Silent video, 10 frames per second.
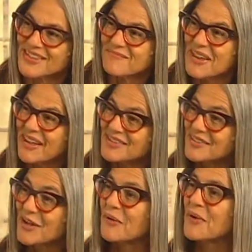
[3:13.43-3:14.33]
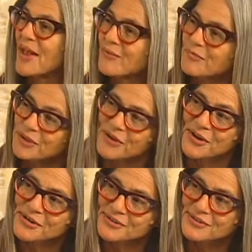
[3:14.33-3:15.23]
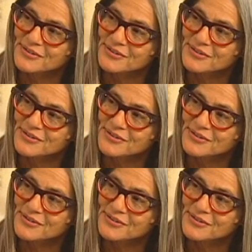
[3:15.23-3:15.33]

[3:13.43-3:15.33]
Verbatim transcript: they make us sick, and we haven't been honest.